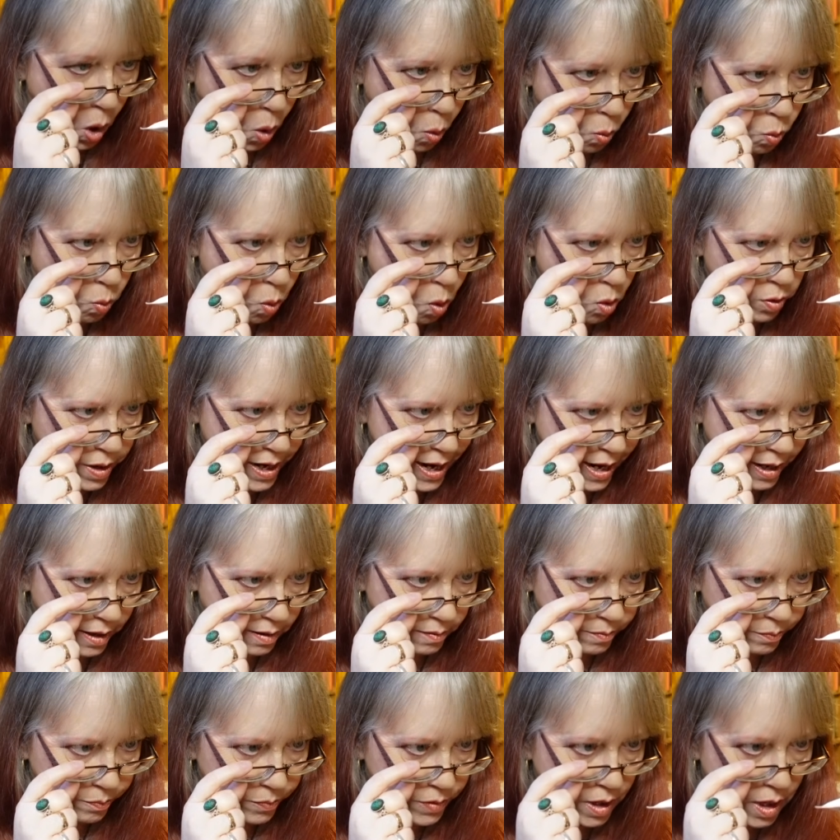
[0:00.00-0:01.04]

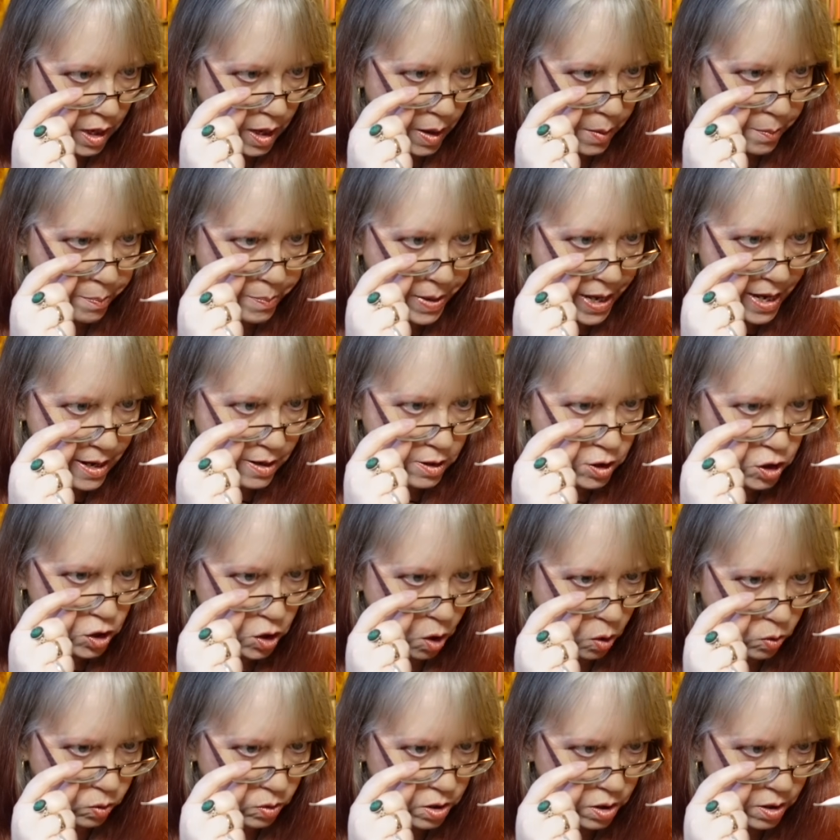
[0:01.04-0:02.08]
Warning, pink
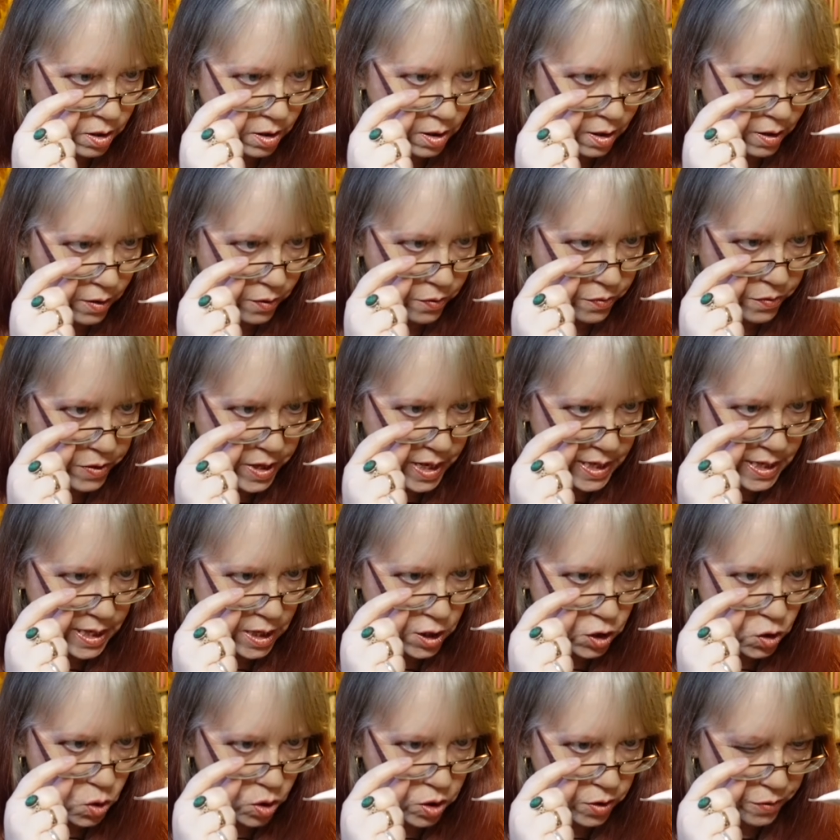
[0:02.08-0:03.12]
salt. This
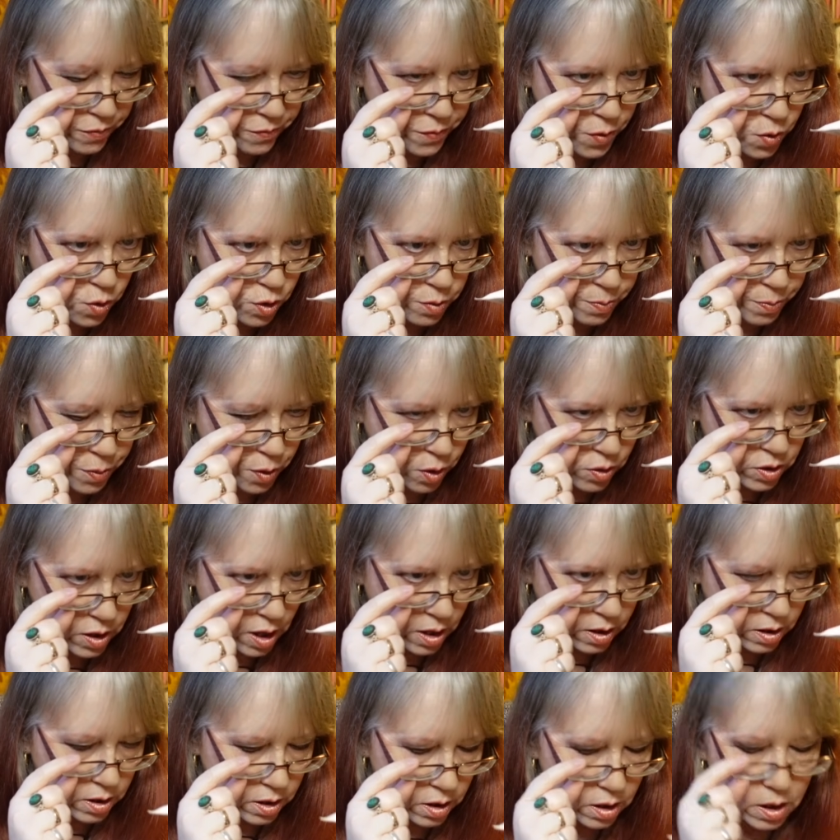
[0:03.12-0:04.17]
is not a food
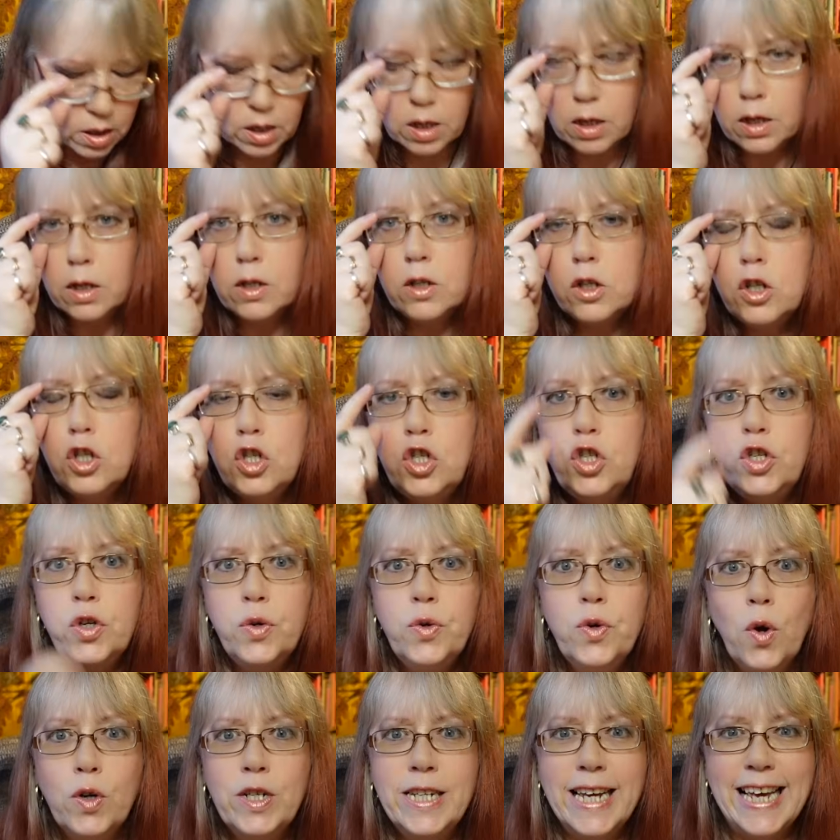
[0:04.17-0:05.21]
product. Do
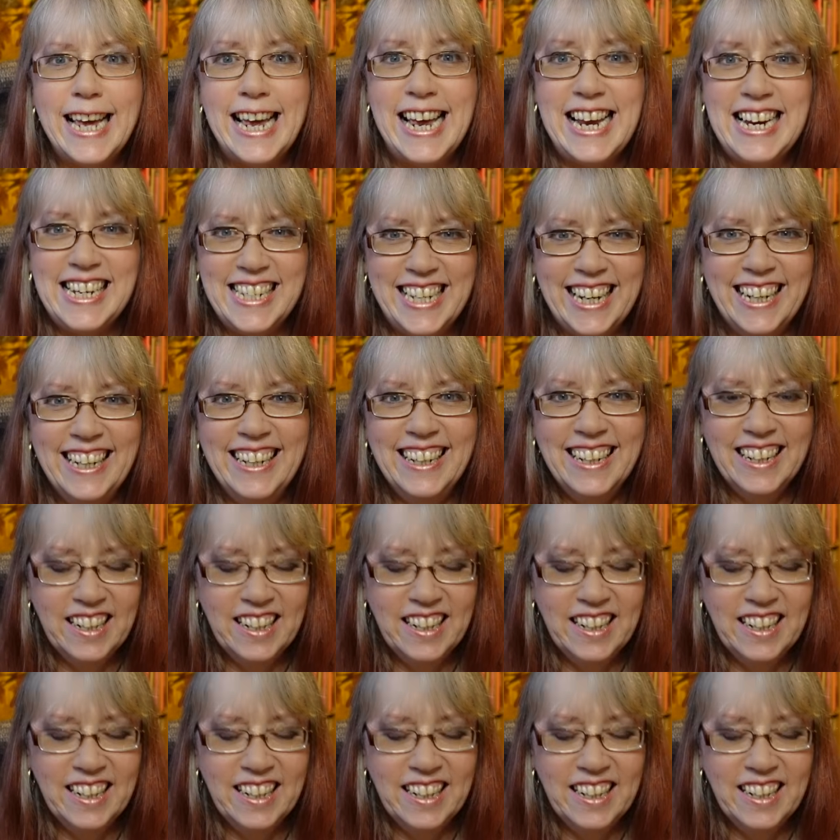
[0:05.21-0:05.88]
not eat.